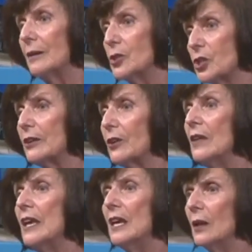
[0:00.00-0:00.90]
shuttle,
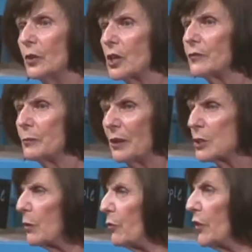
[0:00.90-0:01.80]
which every bus
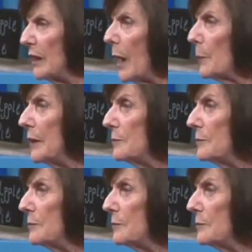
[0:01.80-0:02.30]
would fill up.